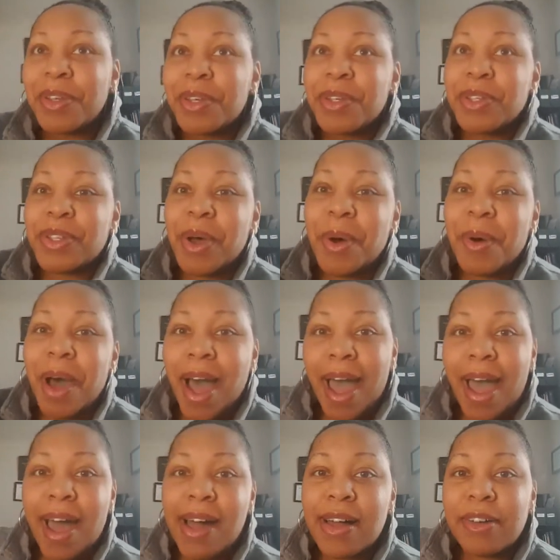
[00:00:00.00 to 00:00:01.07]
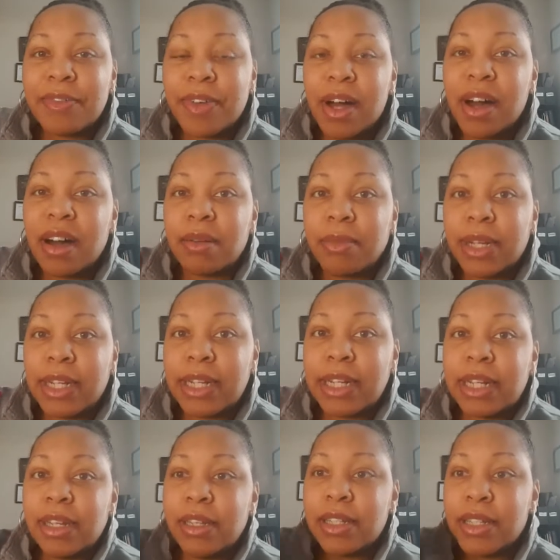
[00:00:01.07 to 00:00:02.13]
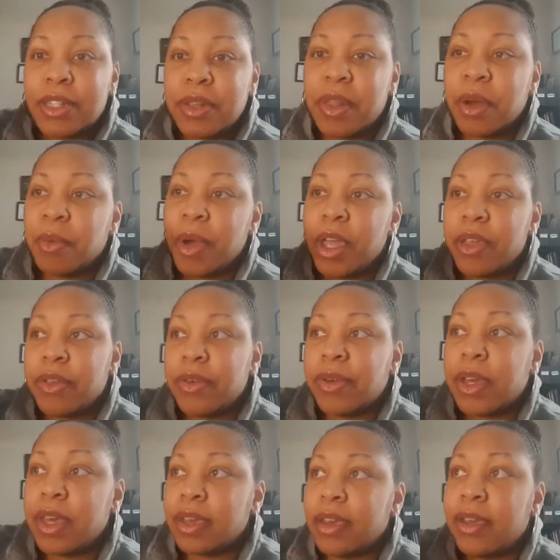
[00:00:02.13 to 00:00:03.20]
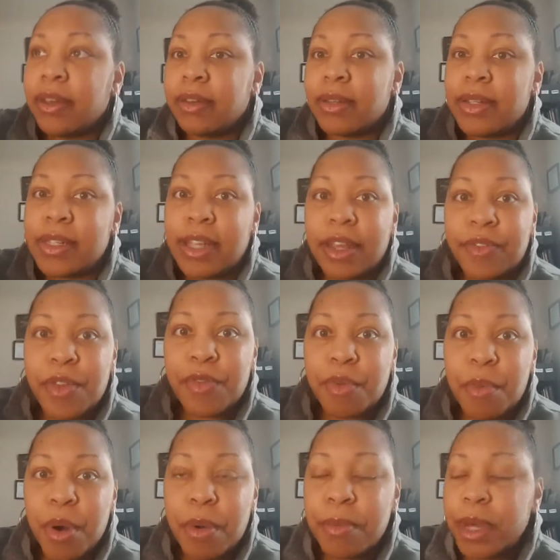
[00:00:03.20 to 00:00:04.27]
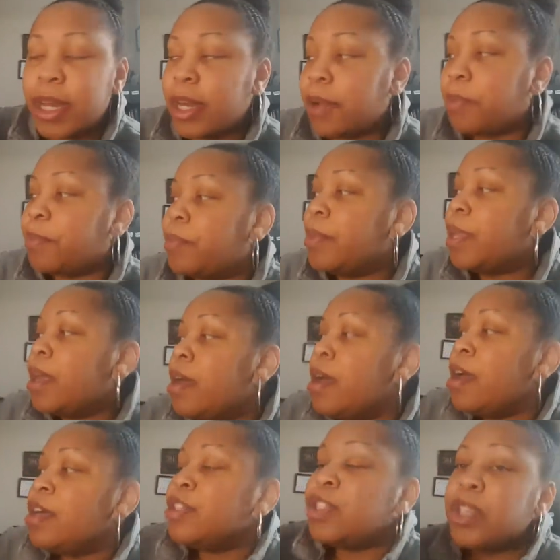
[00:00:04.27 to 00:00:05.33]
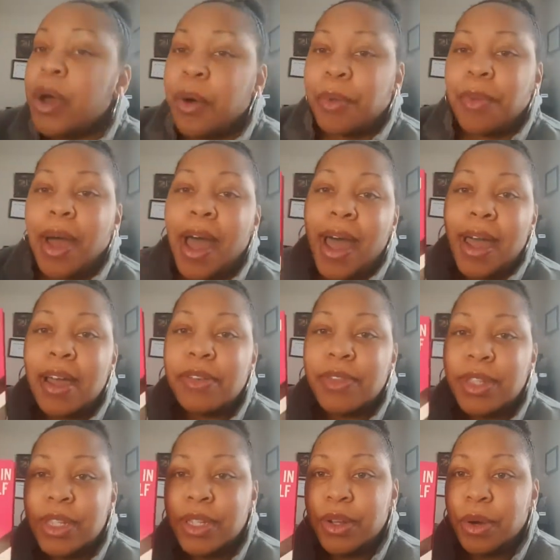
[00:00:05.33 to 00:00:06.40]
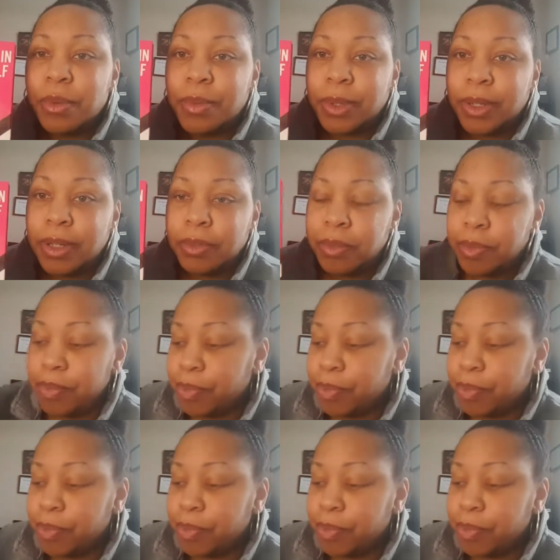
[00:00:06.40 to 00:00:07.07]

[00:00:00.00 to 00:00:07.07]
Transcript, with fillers: So I have a link, so that way you can save even more money. So I have this notebook.